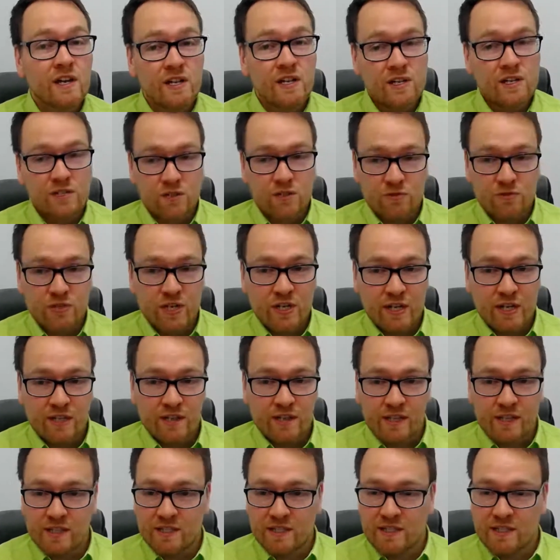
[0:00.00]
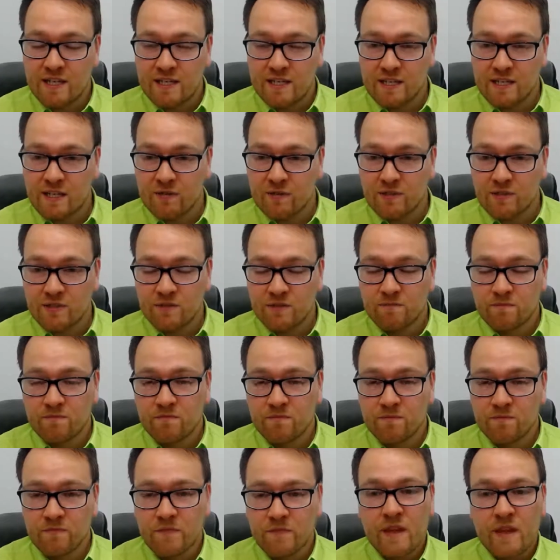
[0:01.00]
So check these details.
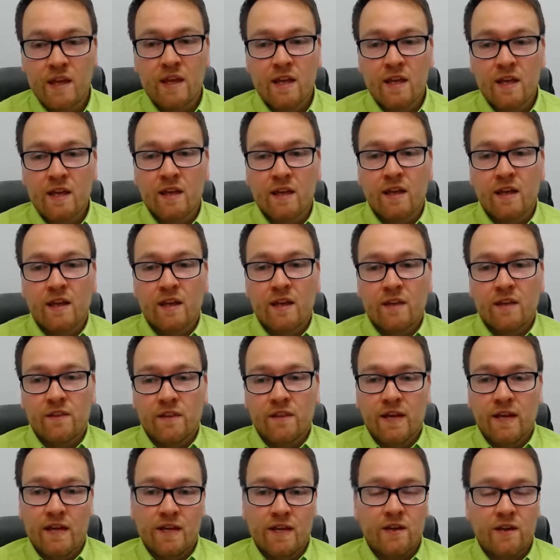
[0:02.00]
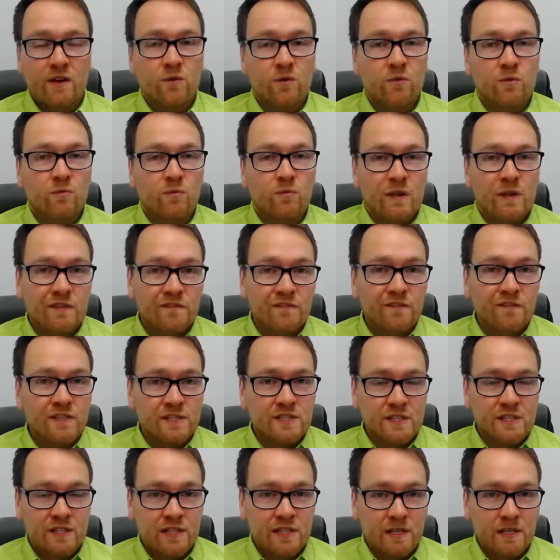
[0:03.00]
Then, when
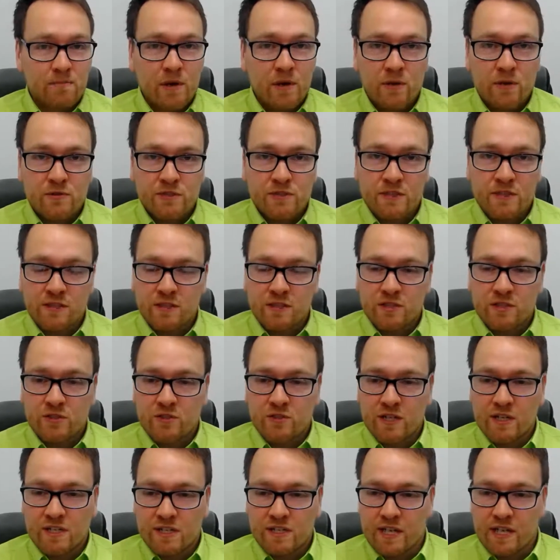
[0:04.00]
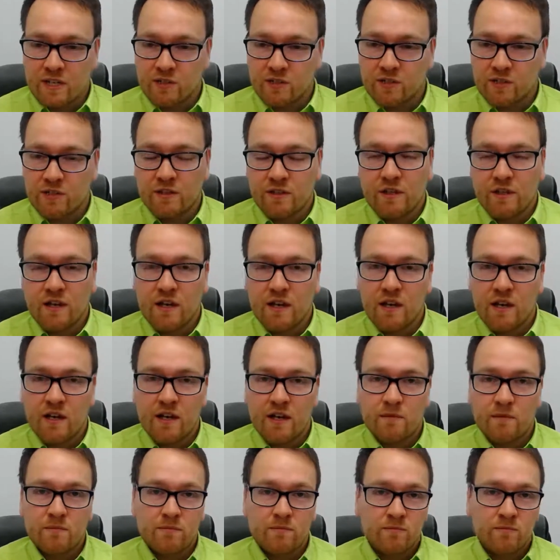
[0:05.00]
physically posting the transaction,
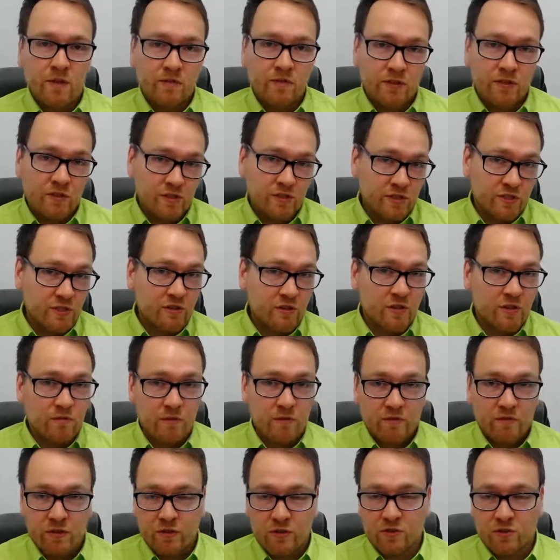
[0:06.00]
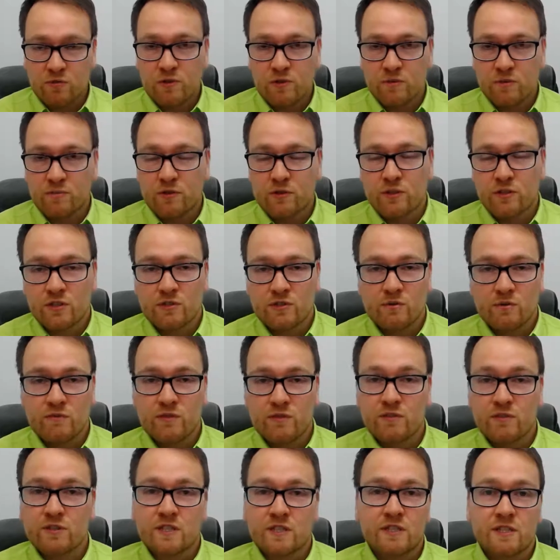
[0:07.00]
whether you use Xero, whether you use QuickBooks, whether you
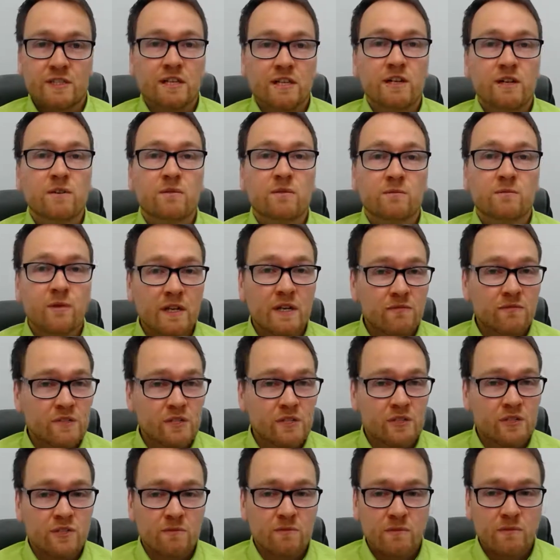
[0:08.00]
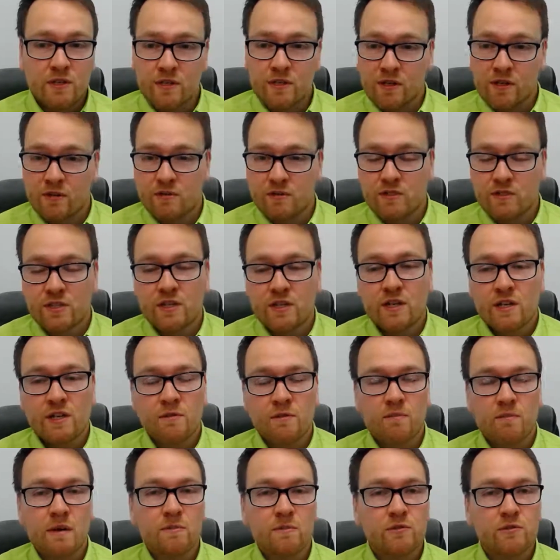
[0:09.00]
use Excel, whatever system you use,
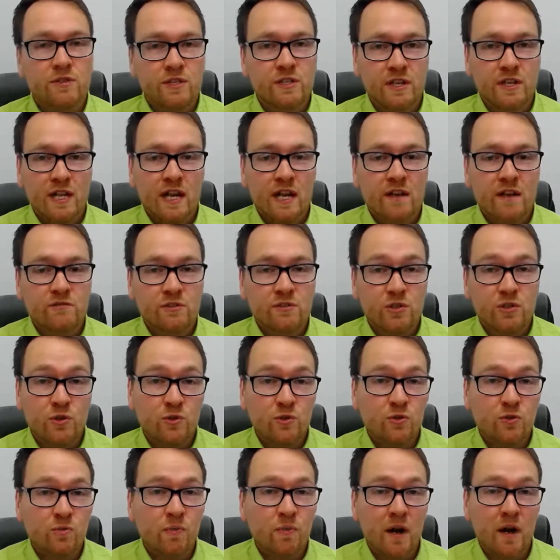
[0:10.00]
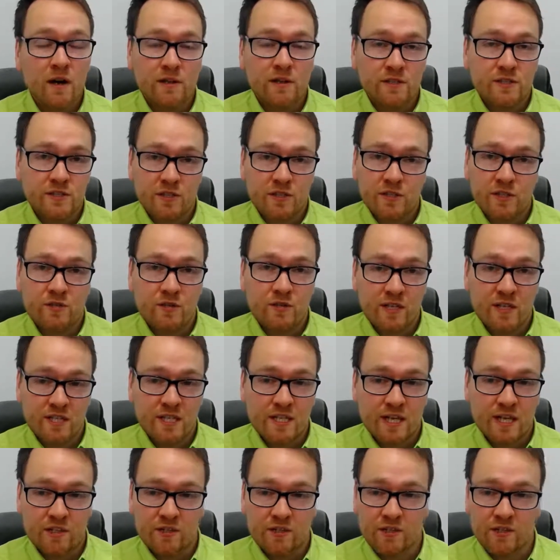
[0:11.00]
remember it's going to have two parts to the
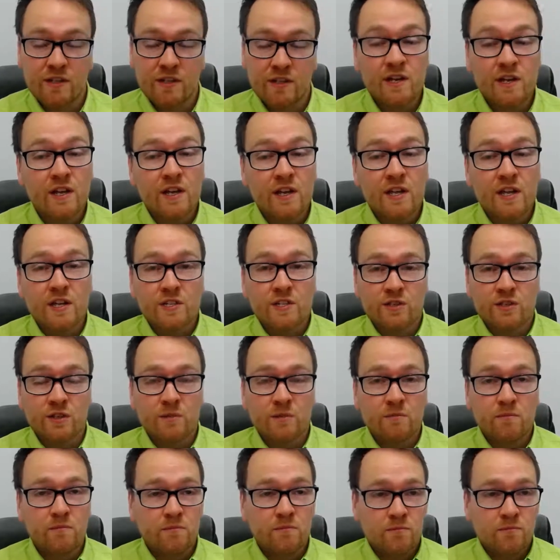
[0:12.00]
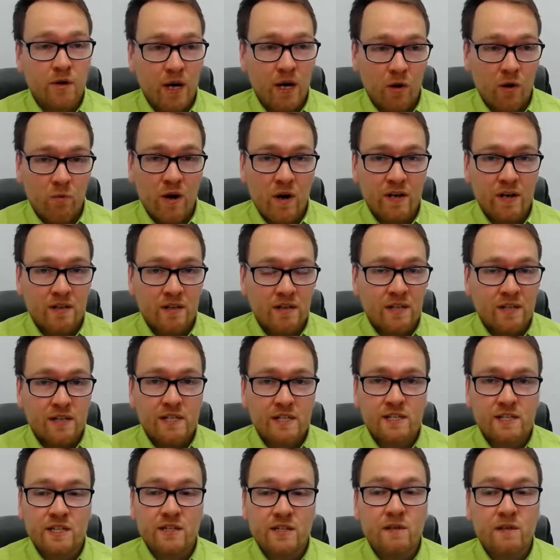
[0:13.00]
transaction. So part one is
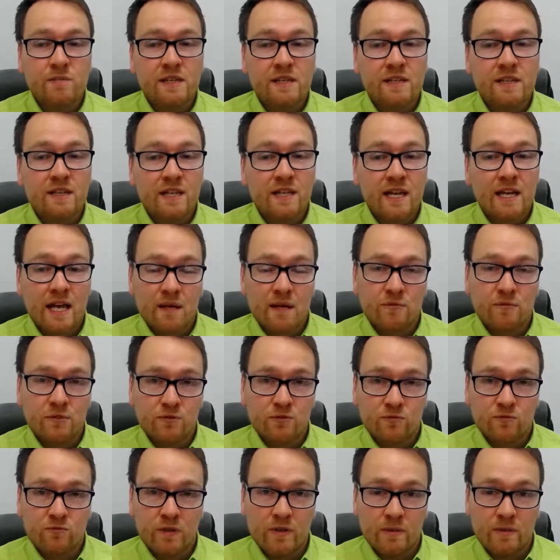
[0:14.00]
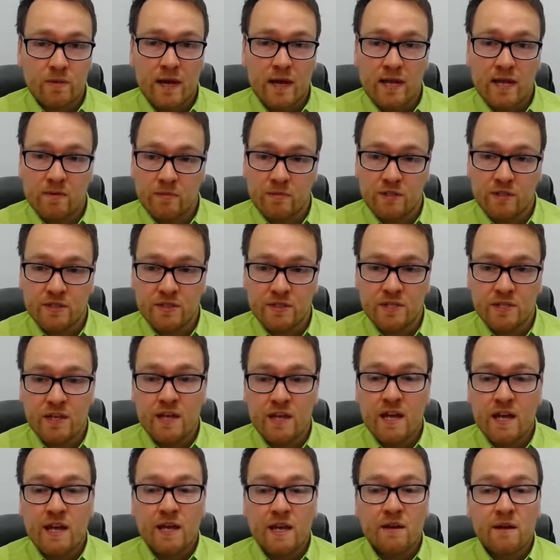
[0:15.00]
going to be the capital repayment.
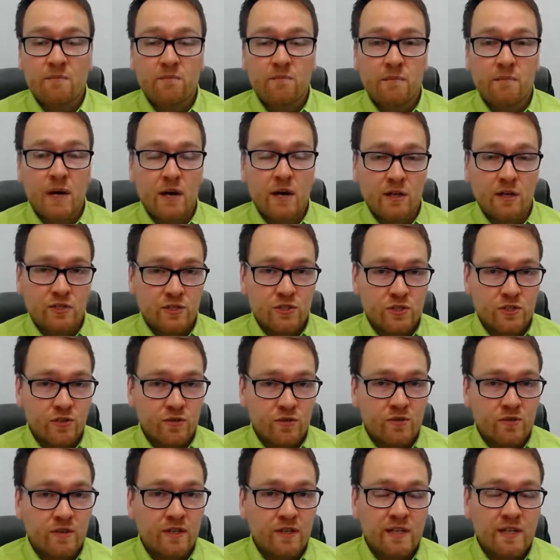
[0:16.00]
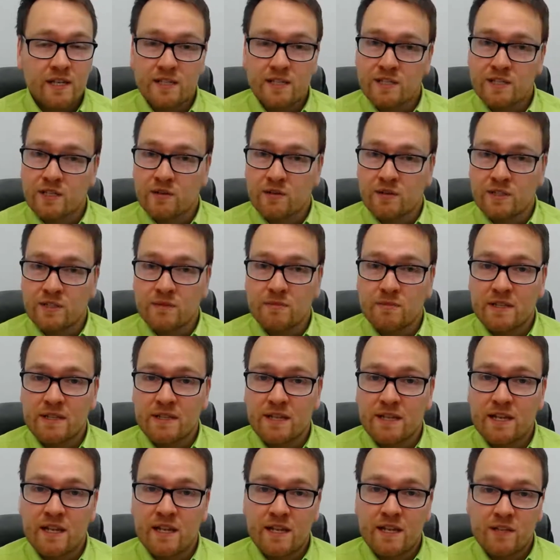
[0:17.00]
Part two is going to be the
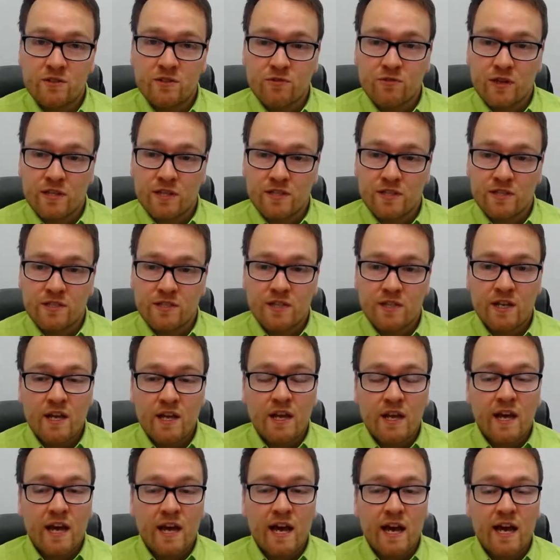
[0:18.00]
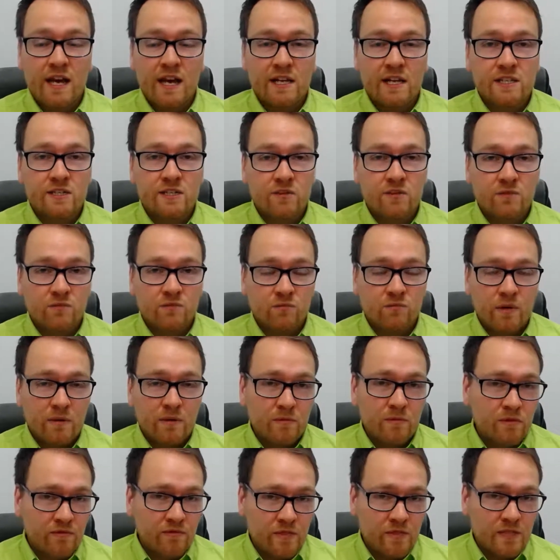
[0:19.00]
interest. And when we're
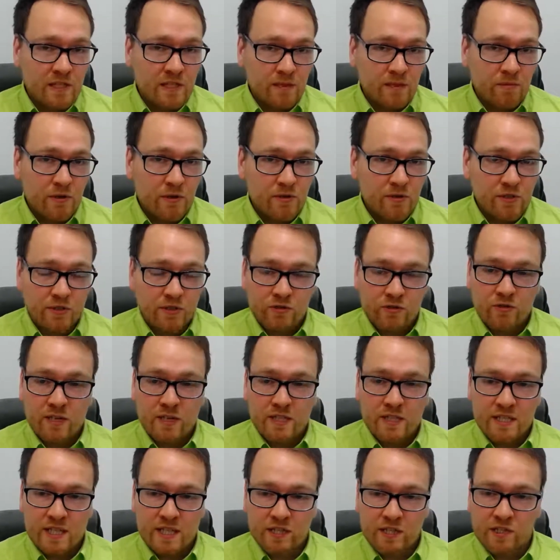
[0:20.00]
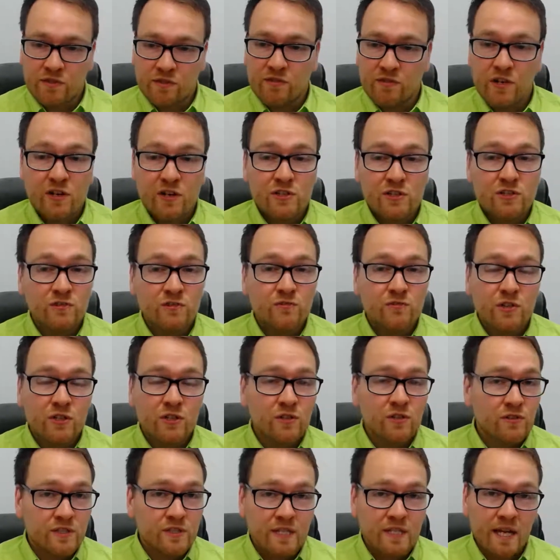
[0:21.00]
physically posting the transaction, if it asks you for your
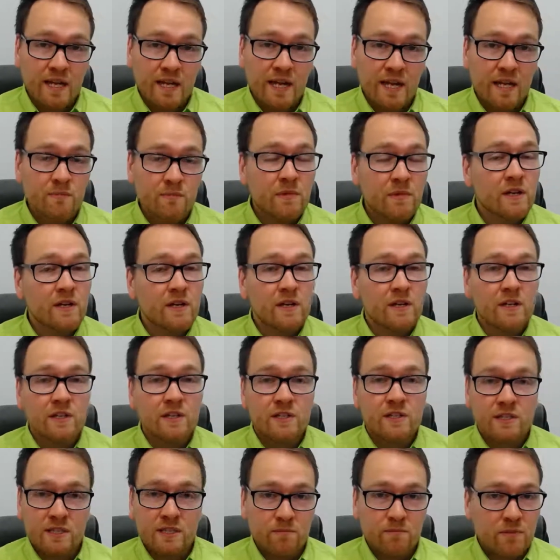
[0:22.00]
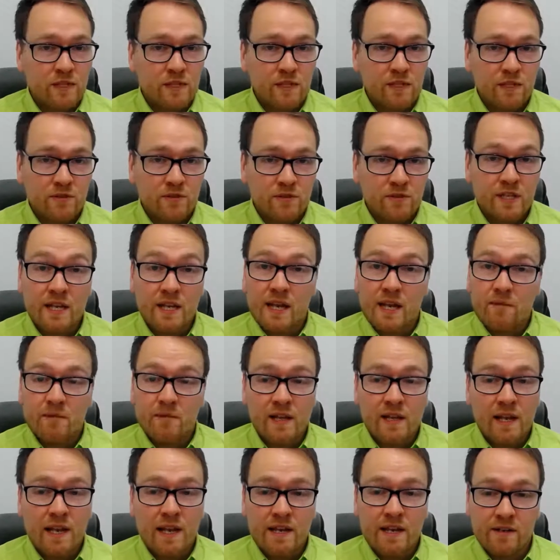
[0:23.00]
contact name, simply use the name of the
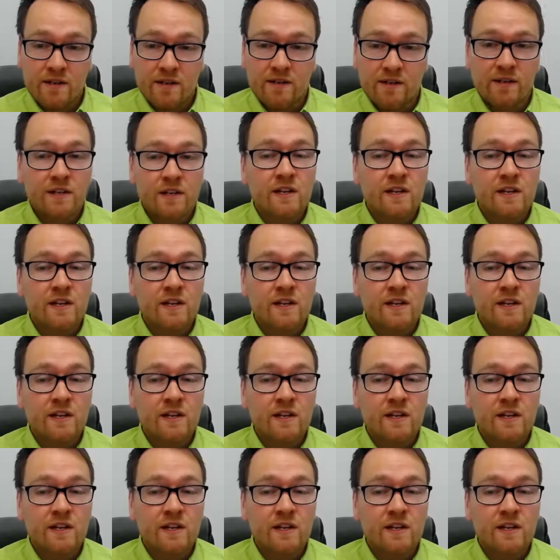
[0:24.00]
lender.